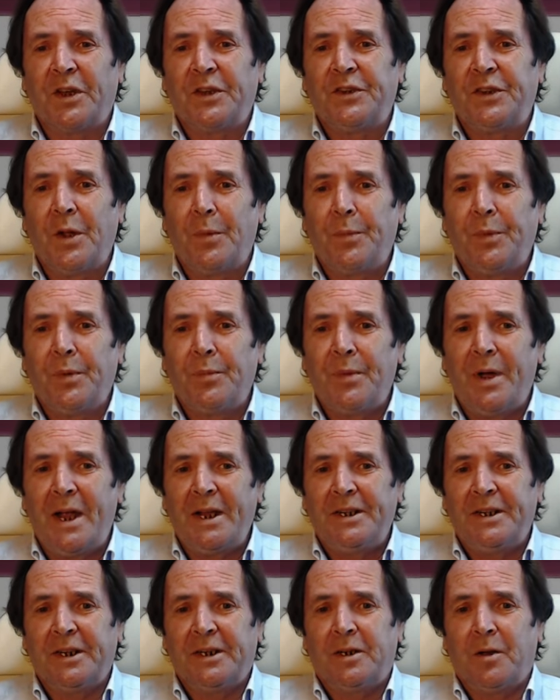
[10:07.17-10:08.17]

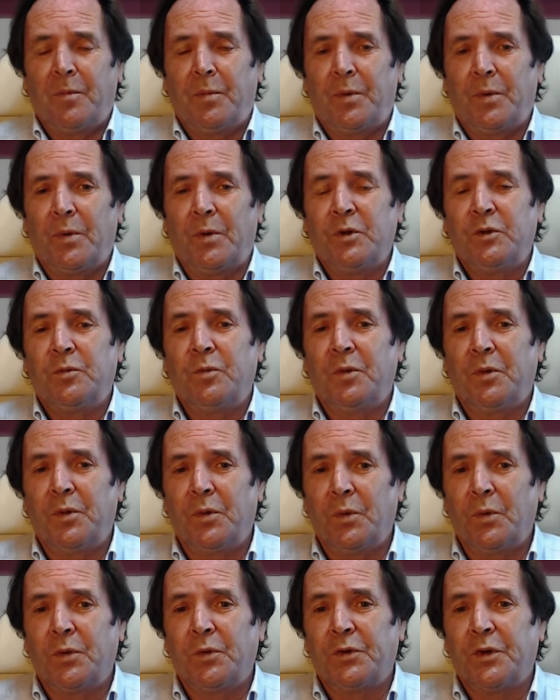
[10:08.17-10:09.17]
diplomatic approach with
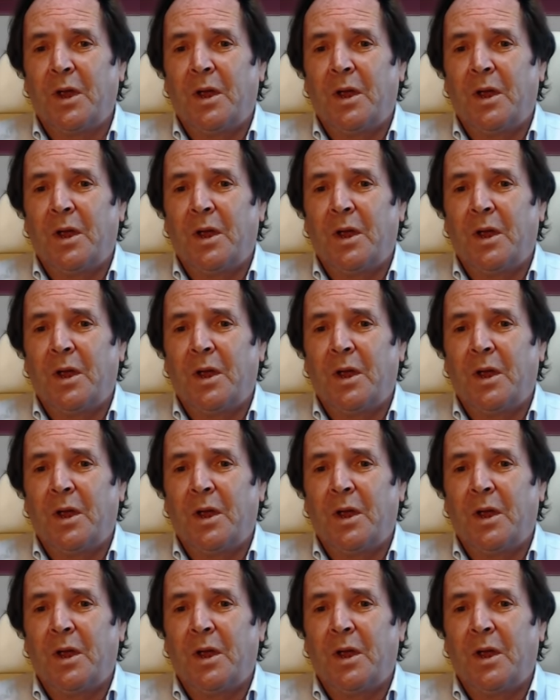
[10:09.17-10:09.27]
those